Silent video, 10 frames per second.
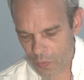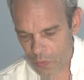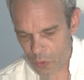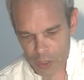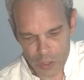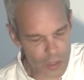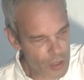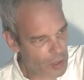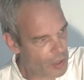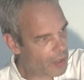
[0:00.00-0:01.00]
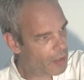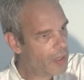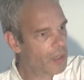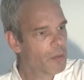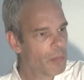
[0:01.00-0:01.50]
So there's such a clear
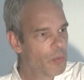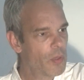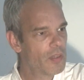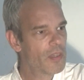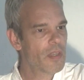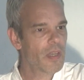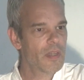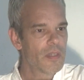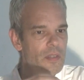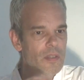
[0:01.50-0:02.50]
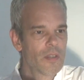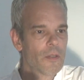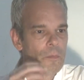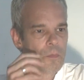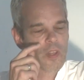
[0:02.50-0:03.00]
link between desires
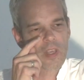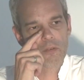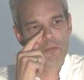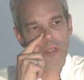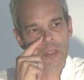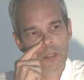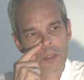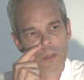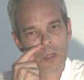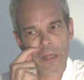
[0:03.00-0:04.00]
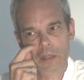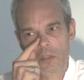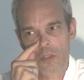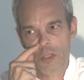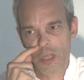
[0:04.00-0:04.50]
and fears. Like
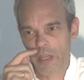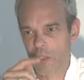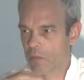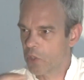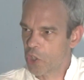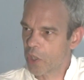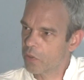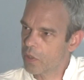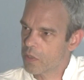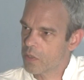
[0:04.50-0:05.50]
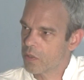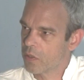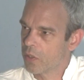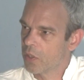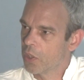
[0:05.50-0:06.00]
the desires of the chakras,
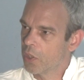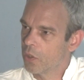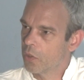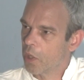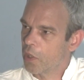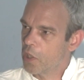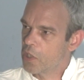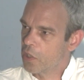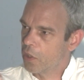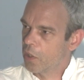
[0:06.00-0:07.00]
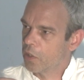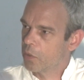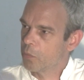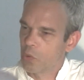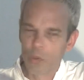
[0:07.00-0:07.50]
you can easily link
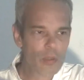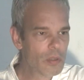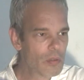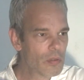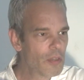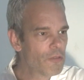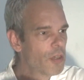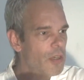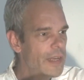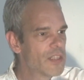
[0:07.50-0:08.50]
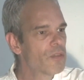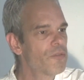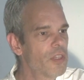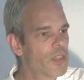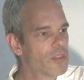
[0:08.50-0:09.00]
them to the different kinds of
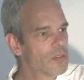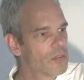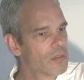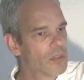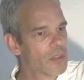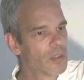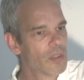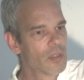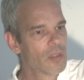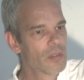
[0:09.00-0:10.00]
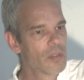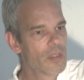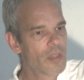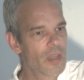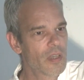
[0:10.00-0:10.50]
fears. The
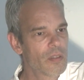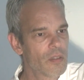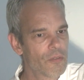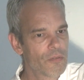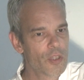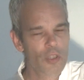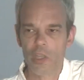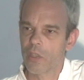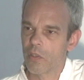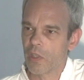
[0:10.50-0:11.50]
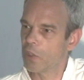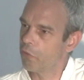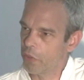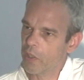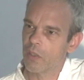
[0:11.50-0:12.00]
desire of first chakra and the
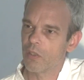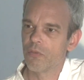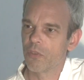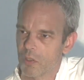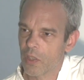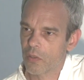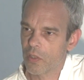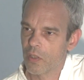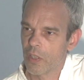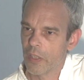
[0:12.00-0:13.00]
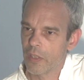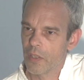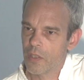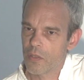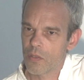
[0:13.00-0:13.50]
fear of first chakra
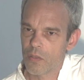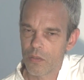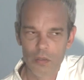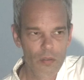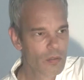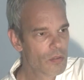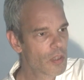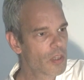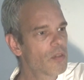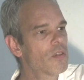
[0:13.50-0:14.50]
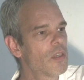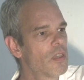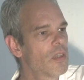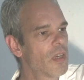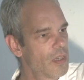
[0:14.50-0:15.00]
is security
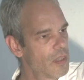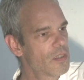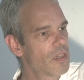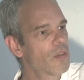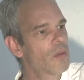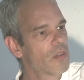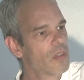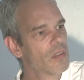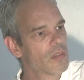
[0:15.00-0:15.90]
and insecurity.